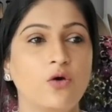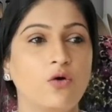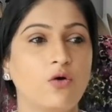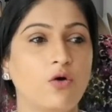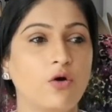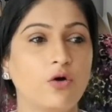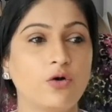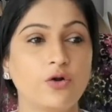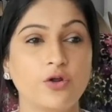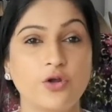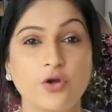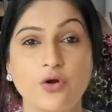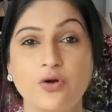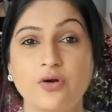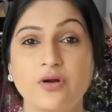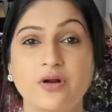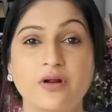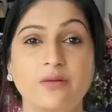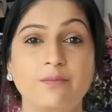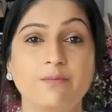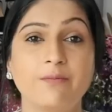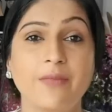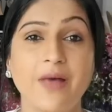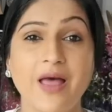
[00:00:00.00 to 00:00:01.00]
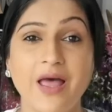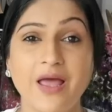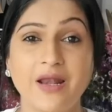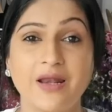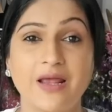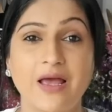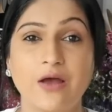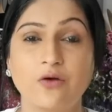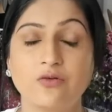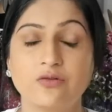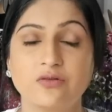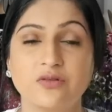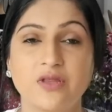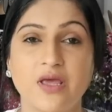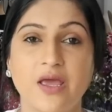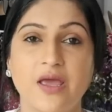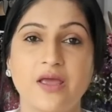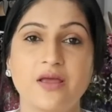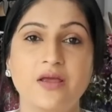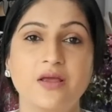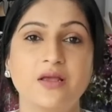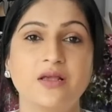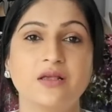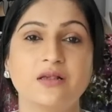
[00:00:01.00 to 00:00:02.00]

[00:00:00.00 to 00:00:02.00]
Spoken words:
or you're a man out there,